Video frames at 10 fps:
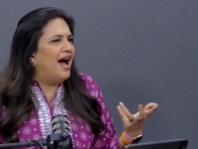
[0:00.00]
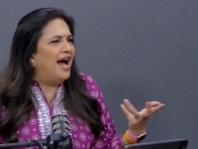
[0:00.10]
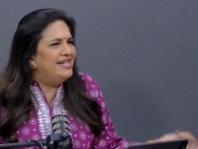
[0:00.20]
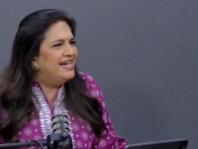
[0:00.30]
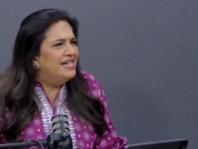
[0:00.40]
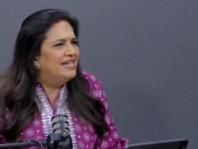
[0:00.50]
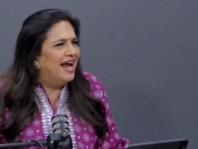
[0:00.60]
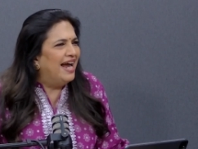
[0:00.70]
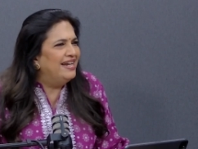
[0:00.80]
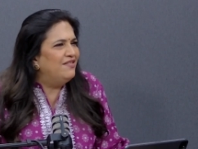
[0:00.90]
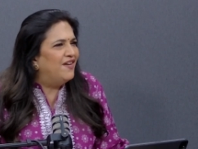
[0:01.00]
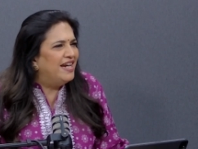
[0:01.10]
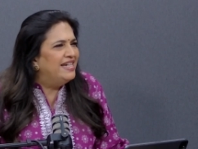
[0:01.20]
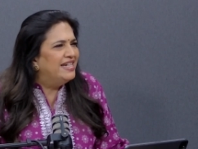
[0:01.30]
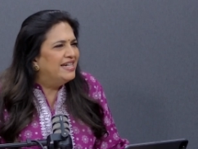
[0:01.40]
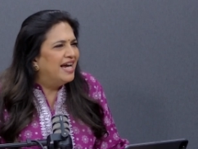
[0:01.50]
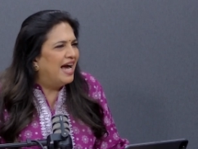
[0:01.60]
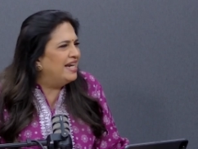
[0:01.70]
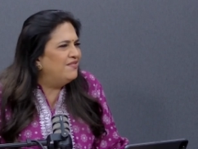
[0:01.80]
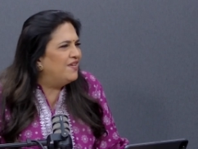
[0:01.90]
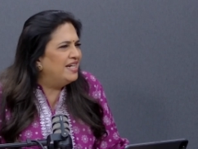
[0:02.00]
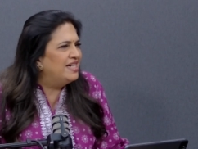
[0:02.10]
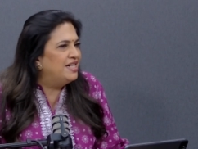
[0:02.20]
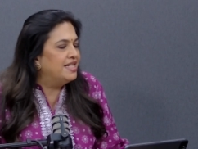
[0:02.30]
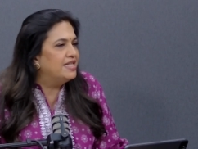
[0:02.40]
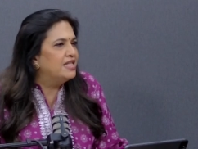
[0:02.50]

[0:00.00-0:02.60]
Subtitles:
I didn't find it. Yeah. I didn't find it racist.